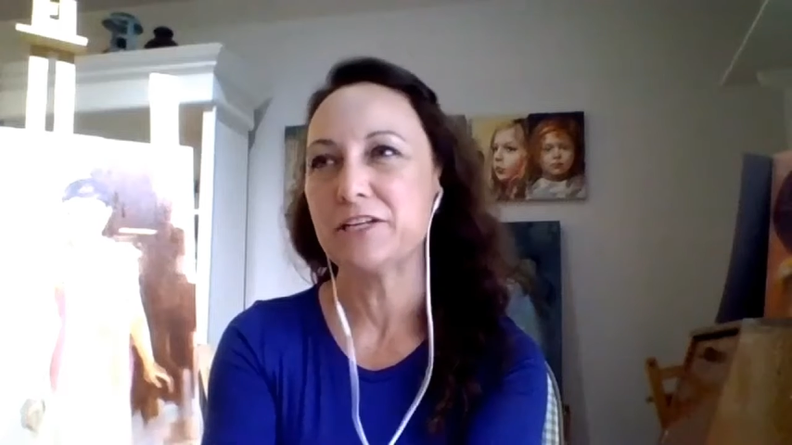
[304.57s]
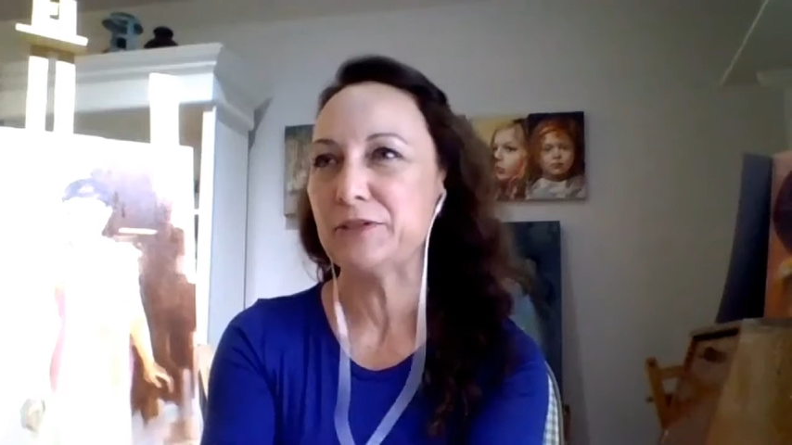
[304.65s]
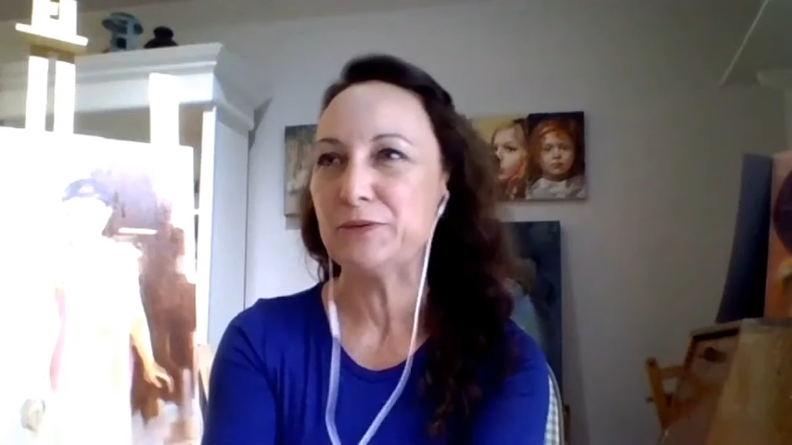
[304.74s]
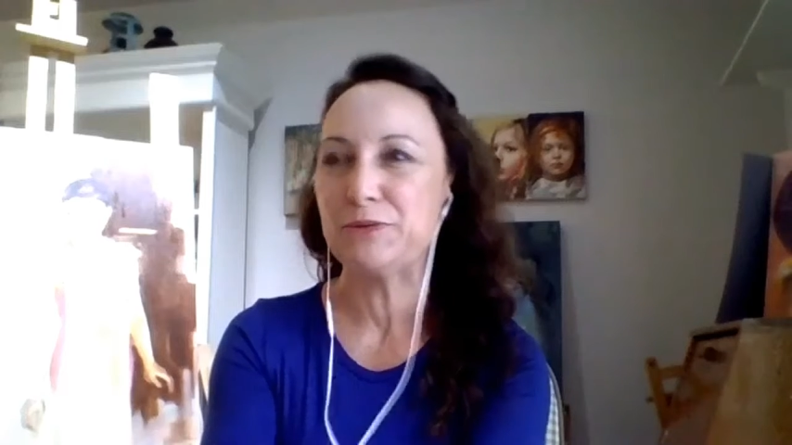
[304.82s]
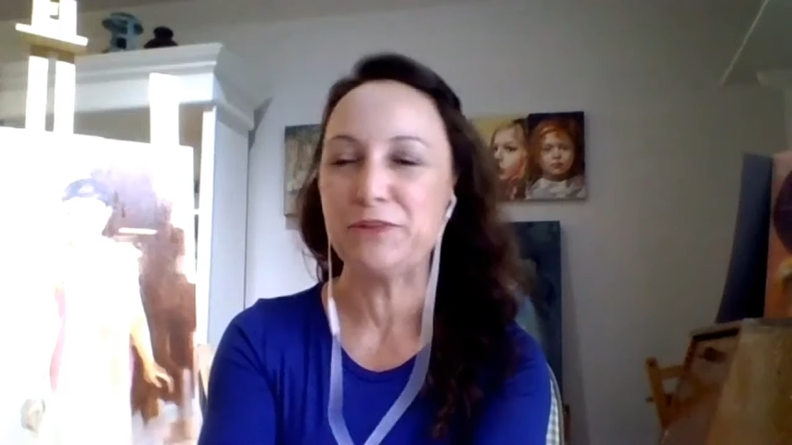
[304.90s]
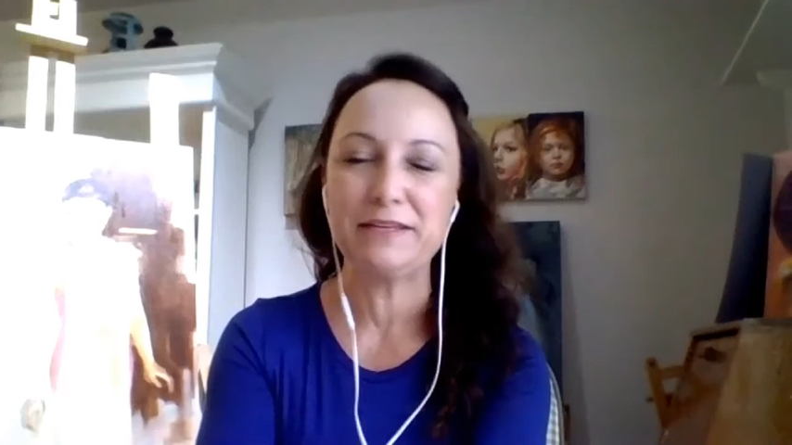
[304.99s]

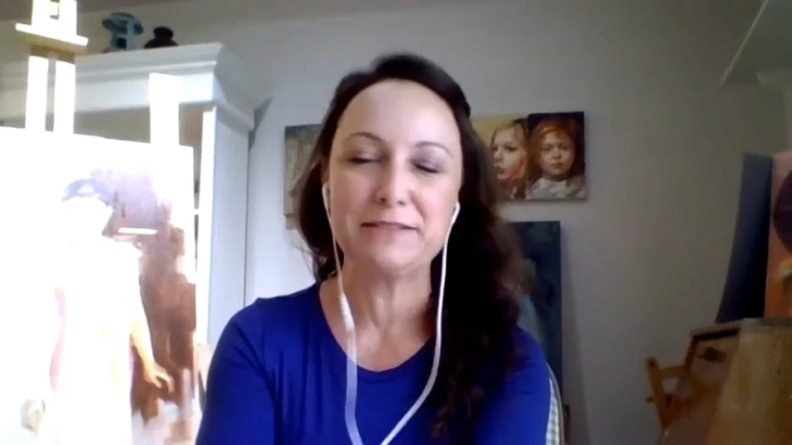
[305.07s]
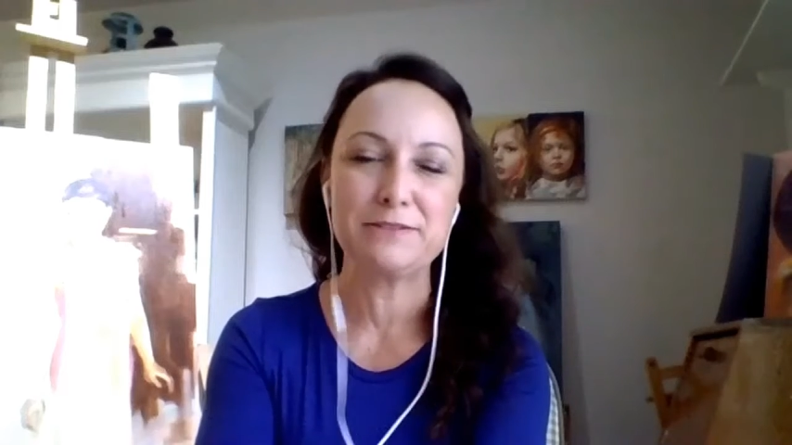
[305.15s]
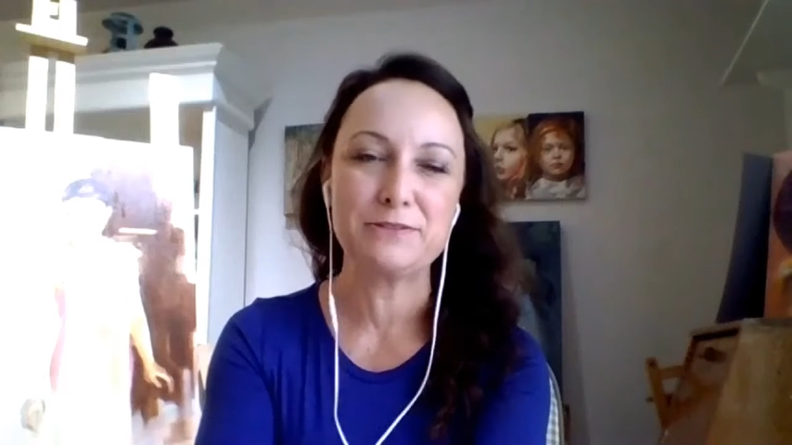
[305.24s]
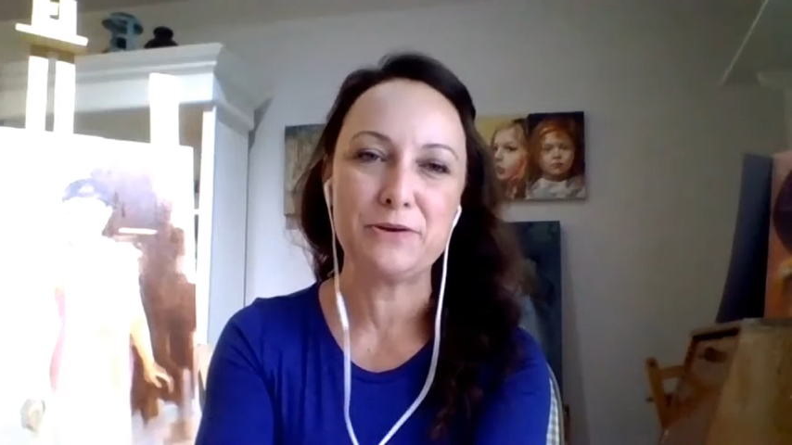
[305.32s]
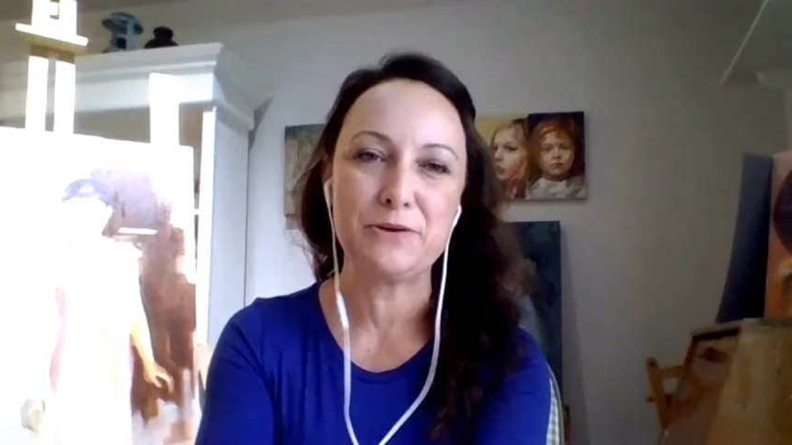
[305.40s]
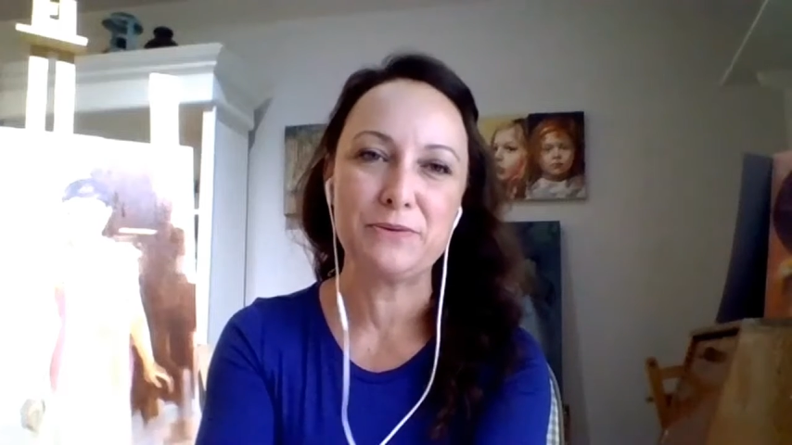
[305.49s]
new things.
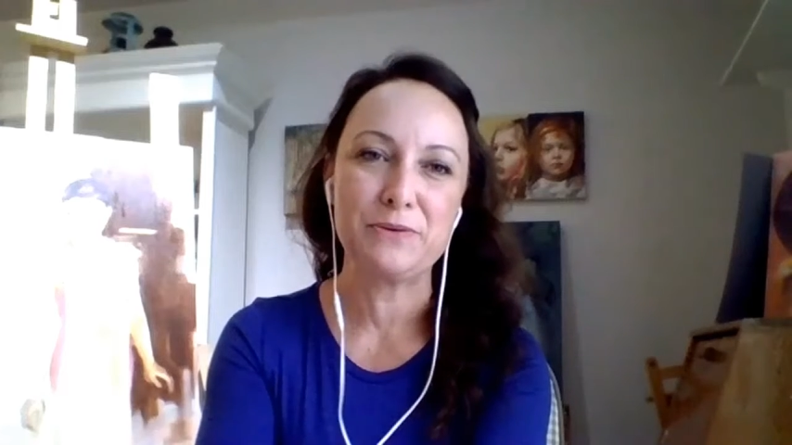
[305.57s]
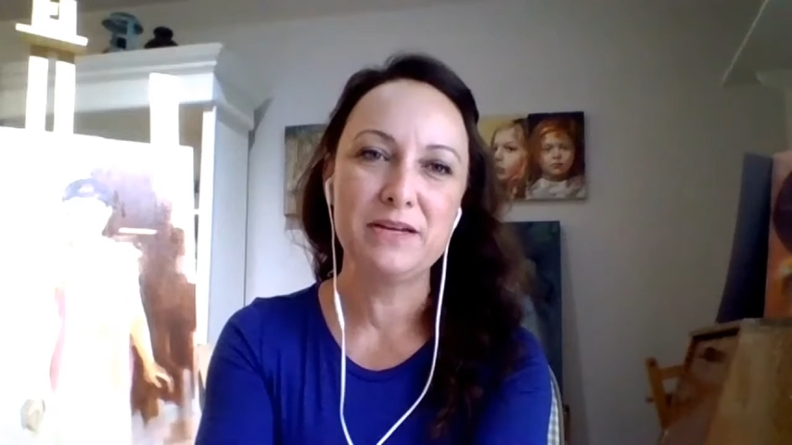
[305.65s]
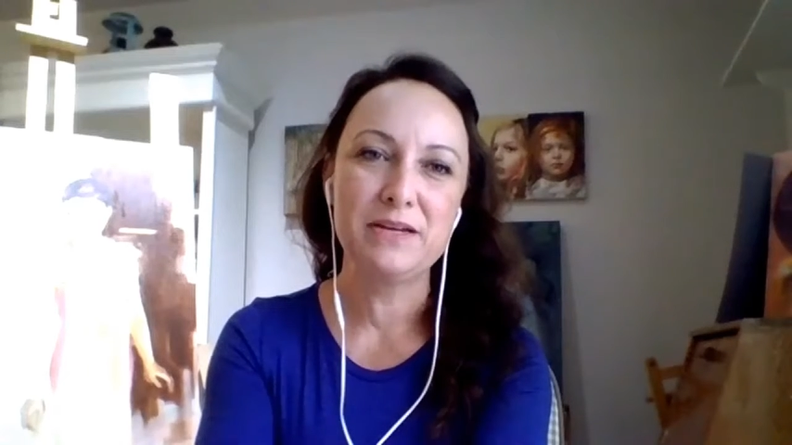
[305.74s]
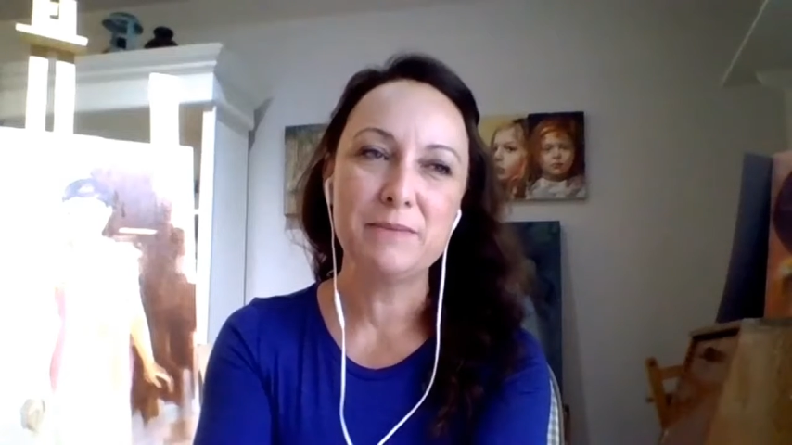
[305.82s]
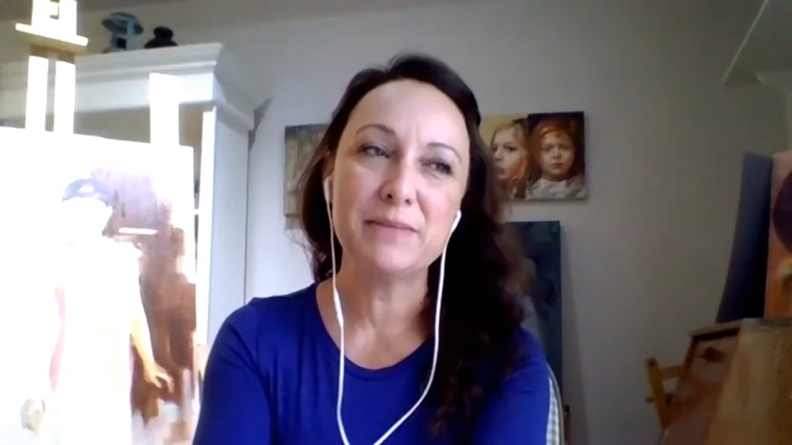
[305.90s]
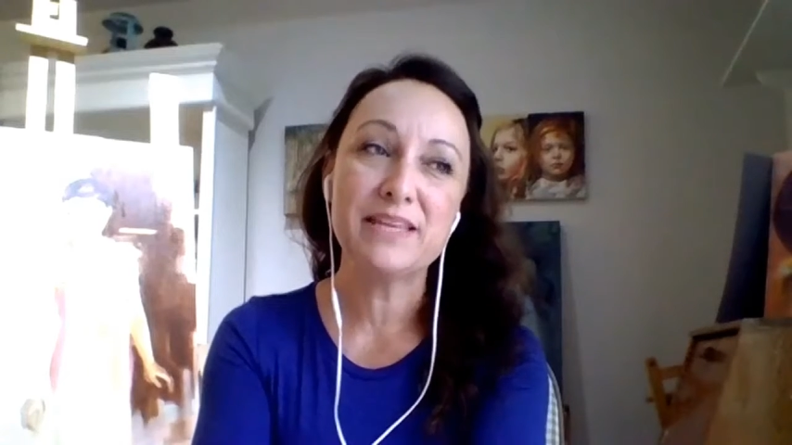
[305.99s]
So,
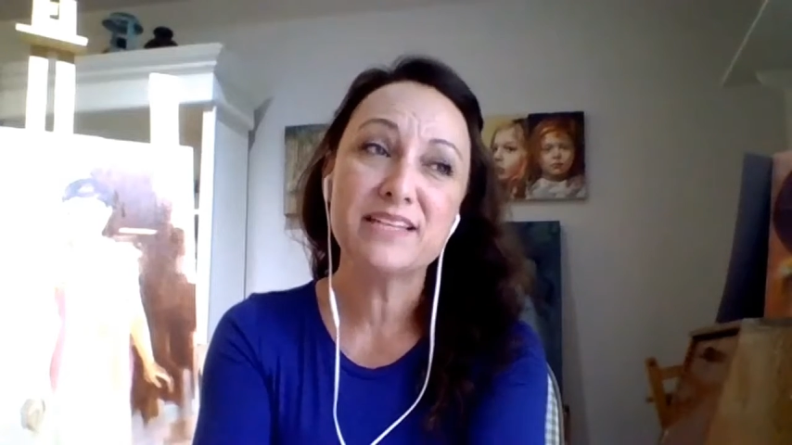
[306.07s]
but